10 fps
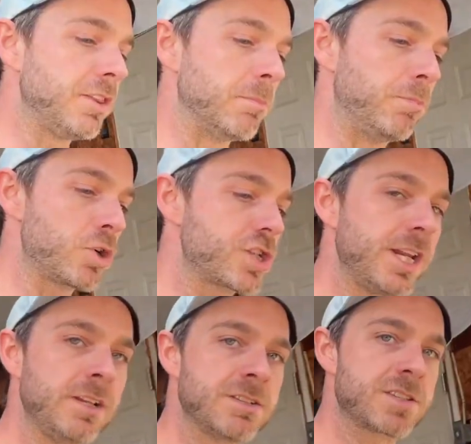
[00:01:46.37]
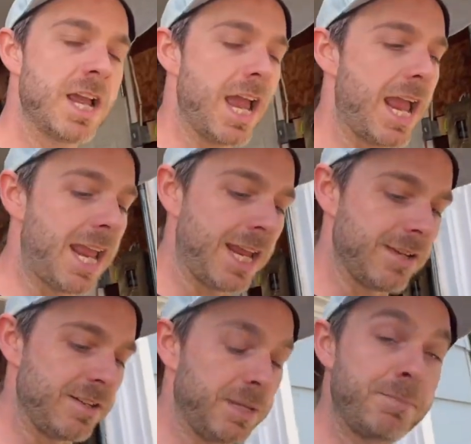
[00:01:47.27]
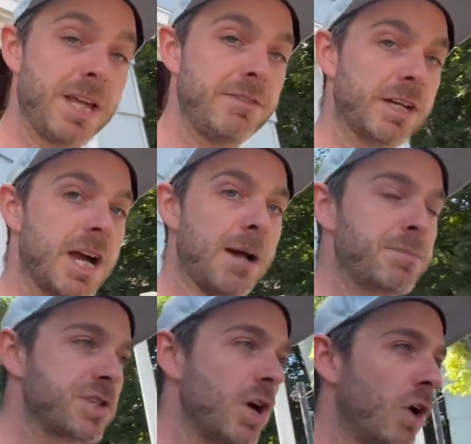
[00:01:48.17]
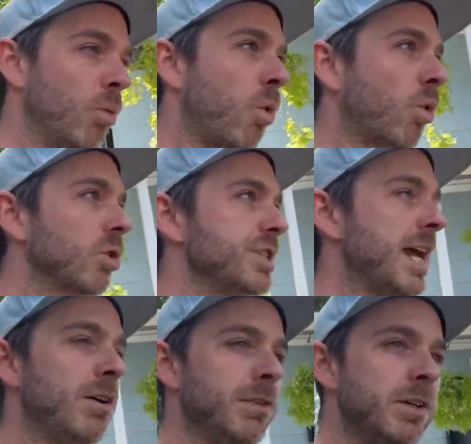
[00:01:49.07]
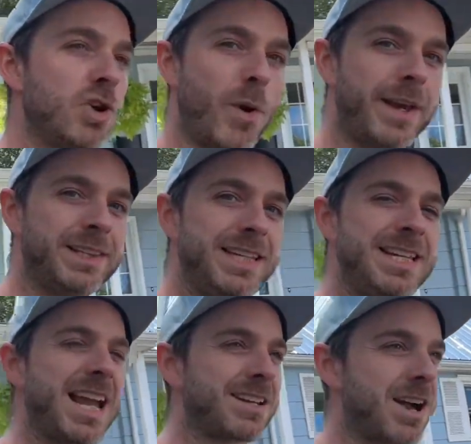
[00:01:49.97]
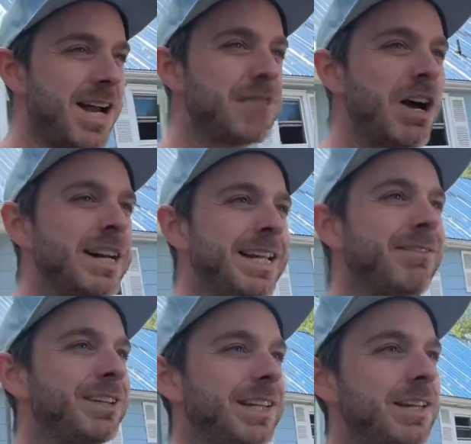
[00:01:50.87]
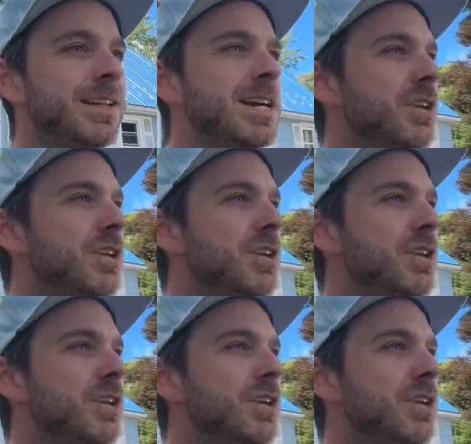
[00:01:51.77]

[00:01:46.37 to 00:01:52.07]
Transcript: the bushings and the pivot cups wore down quickly and kind of unevenly,